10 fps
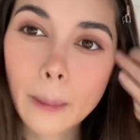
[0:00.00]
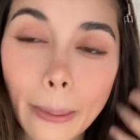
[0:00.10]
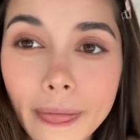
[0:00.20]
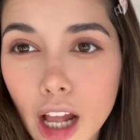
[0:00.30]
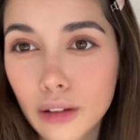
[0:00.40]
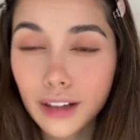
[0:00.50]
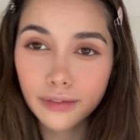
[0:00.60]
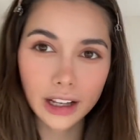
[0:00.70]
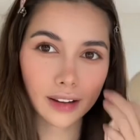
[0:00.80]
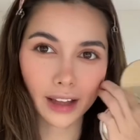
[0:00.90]
I already
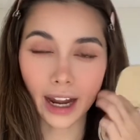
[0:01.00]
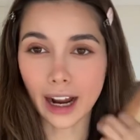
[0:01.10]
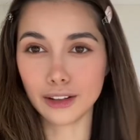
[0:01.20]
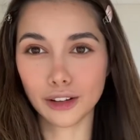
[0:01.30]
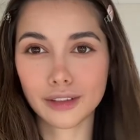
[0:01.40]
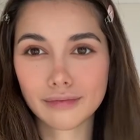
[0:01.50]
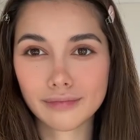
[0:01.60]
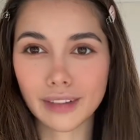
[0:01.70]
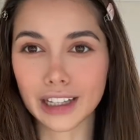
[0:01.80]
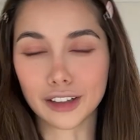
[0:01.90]
feel like I look
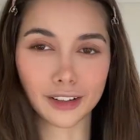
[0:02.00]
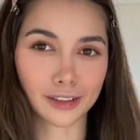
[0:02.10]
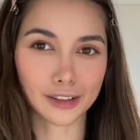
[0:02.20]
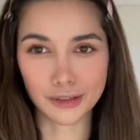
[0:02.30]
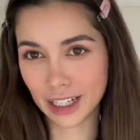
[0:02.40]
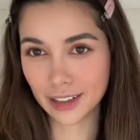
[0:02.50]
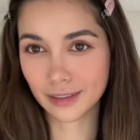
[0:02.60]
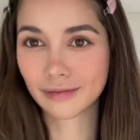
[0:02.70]
a little Korean.